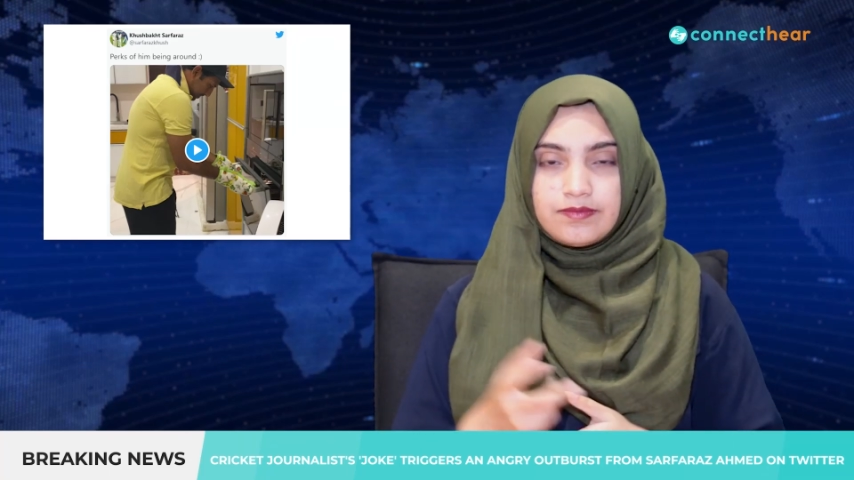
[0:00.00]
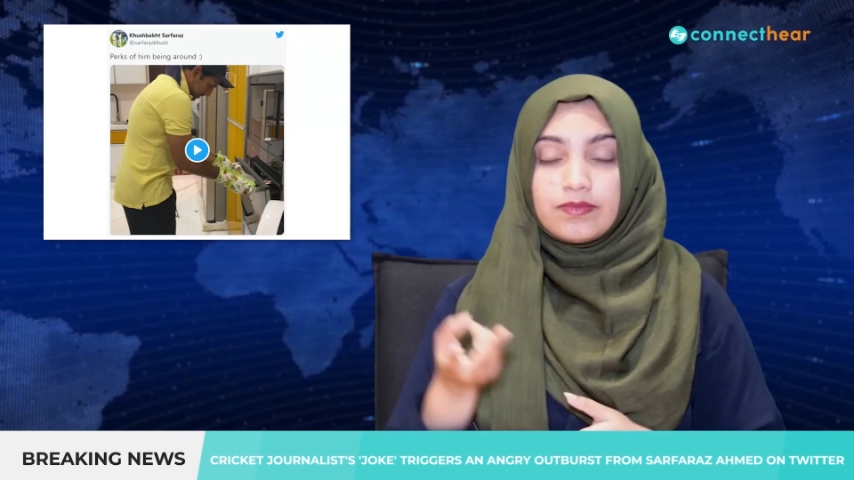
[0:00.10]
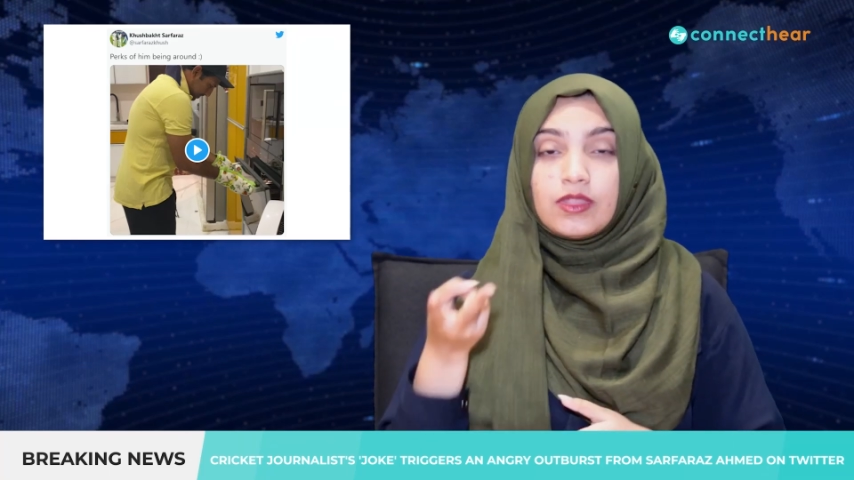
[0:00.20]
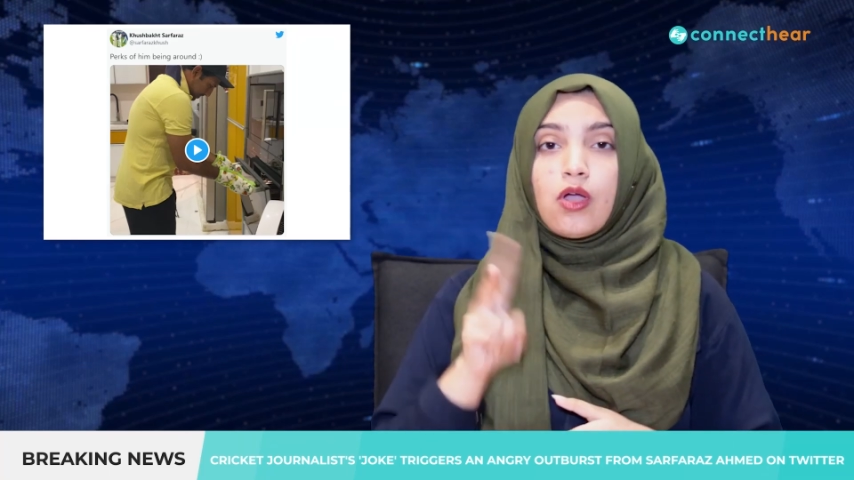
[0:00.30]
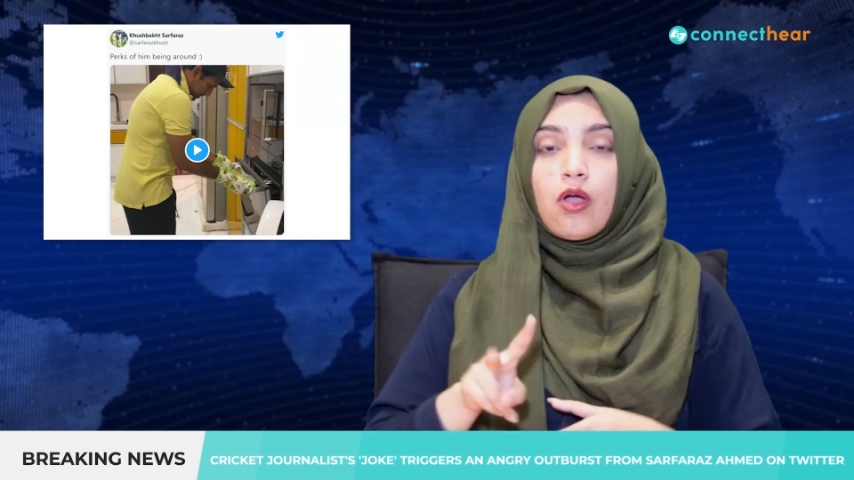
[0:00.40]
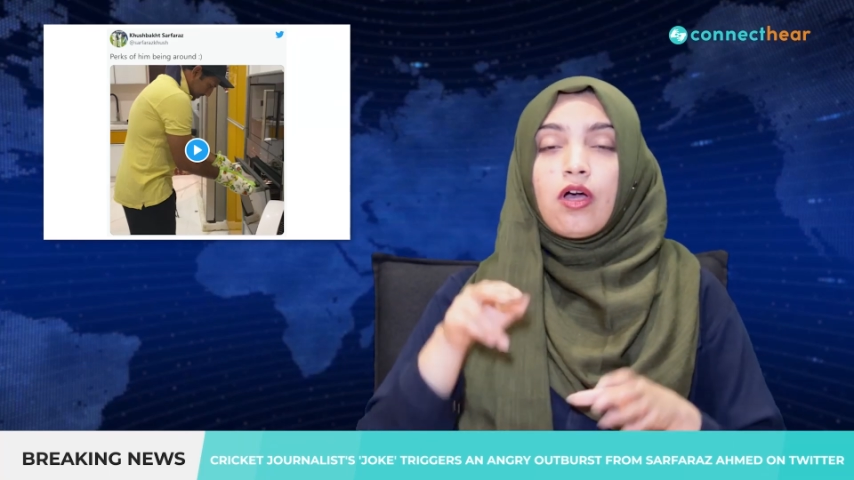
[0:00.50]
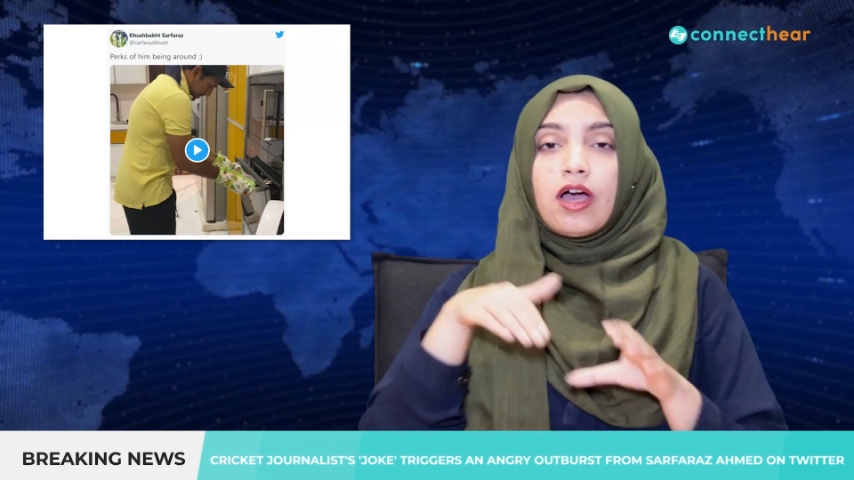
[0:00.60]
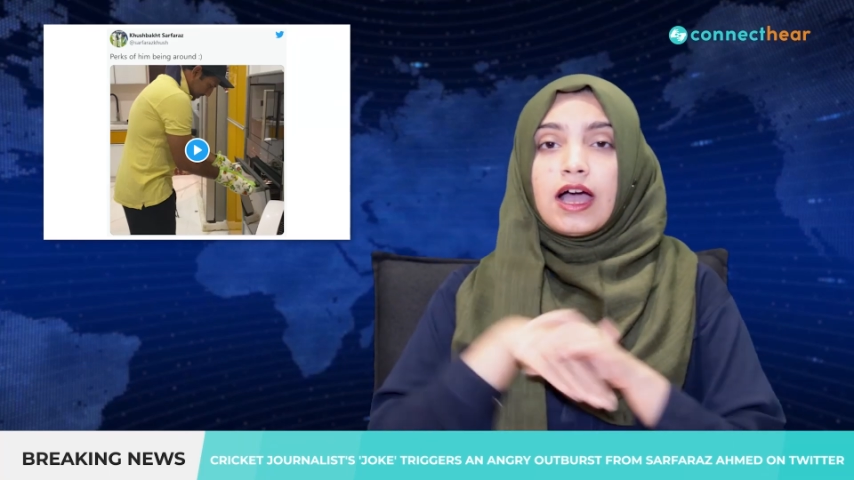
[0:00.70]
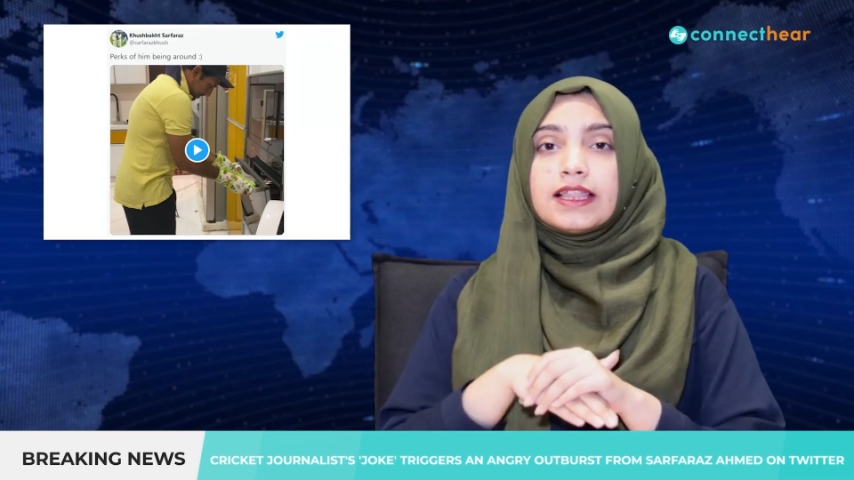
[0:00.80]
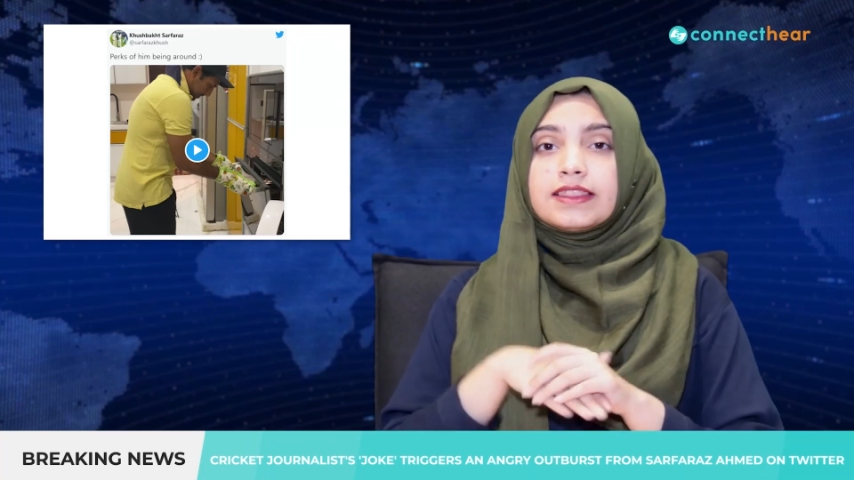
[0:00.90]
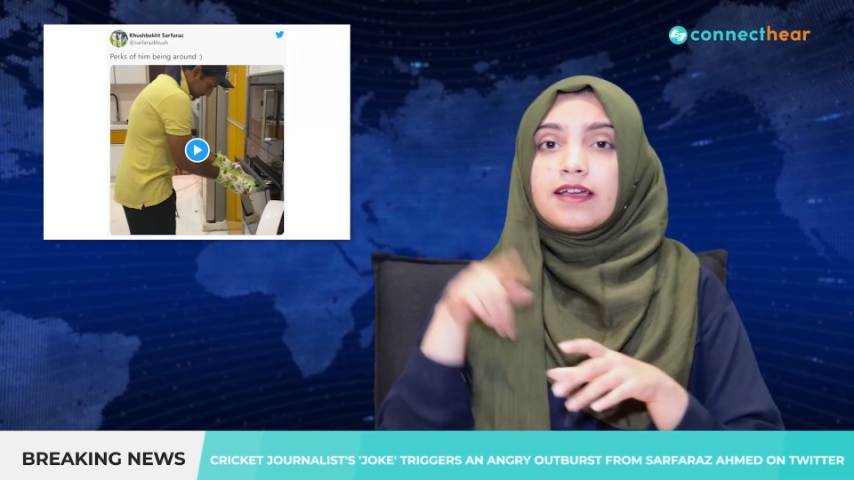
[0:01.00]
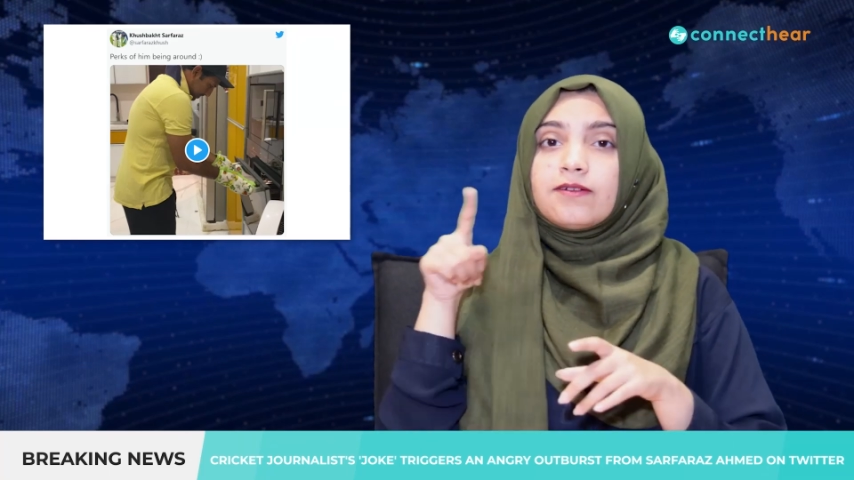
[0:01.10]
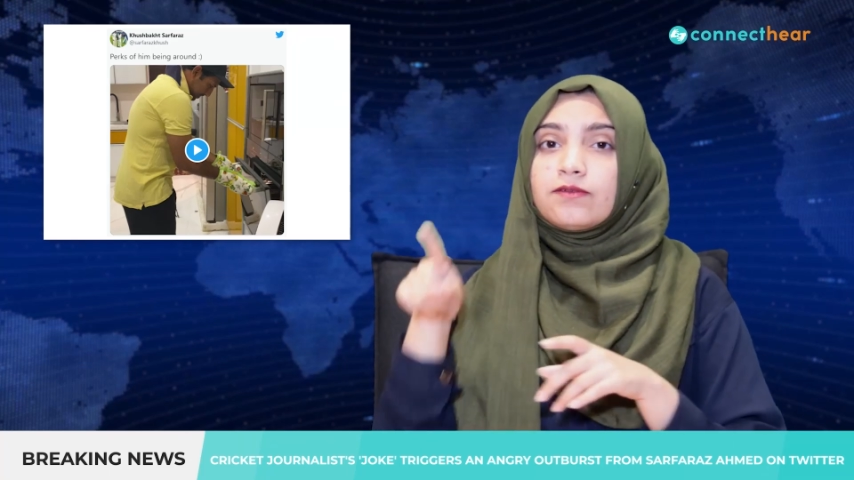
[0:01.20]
work as soon as he